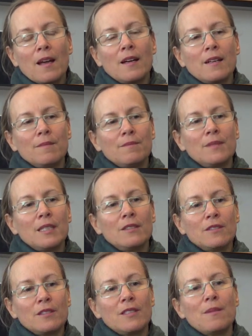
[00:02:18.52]
a
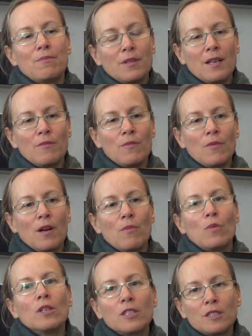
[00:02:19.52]
little separate,
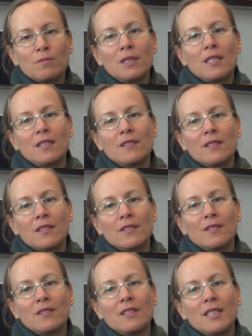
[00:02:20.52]
and watch
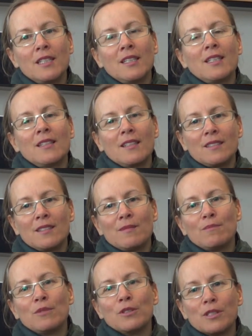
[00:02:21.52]
material
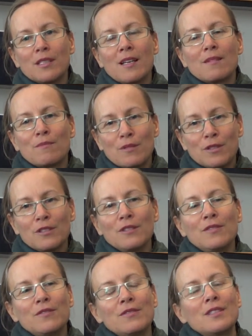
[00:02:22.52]
that's more
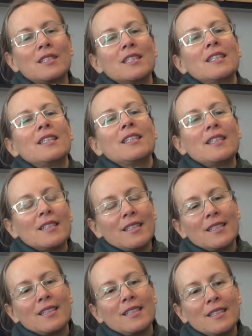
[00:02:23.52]
soundproofed,
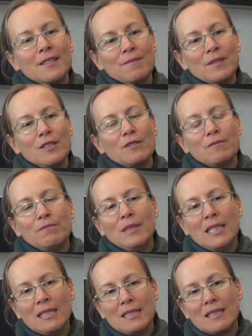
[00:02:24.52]
little
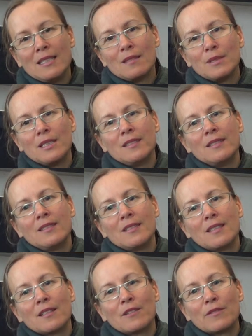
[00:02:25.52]
mini
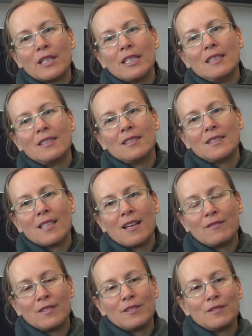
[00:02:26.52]
cinemas are great to
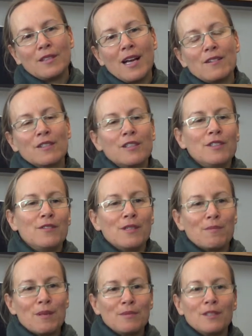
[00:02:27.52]
have little alcoves
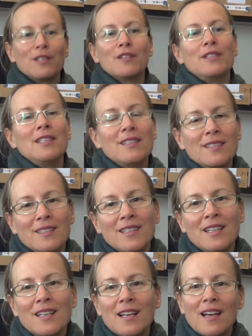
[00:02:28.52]
that people can go in
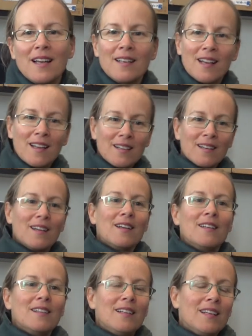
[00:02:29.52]

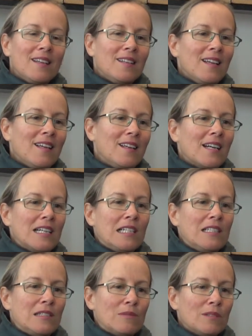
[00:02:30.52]
and
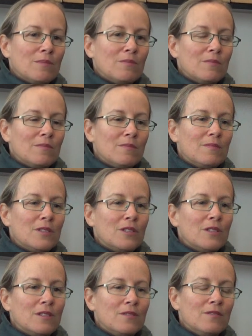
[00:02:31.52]
engage with
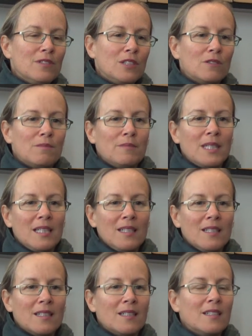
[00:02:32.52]
more visual
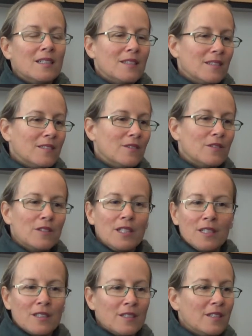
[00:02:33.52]
media,
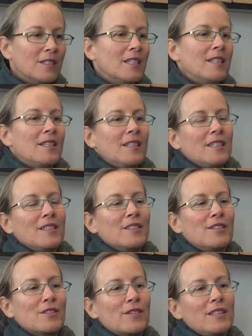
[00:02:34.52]
audio.
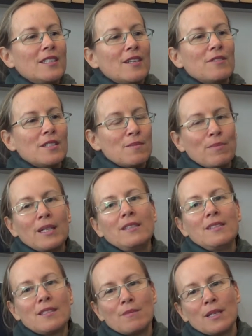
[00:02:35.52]
So it's great to have the
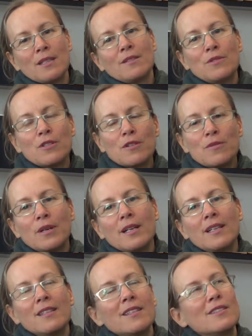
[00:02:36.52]
space to be able to walk
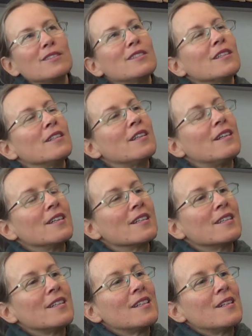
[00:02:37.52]
away. I'd also
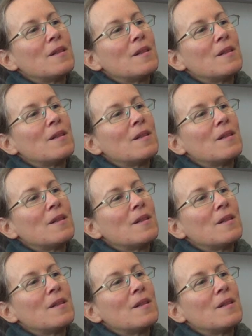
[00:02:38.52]
like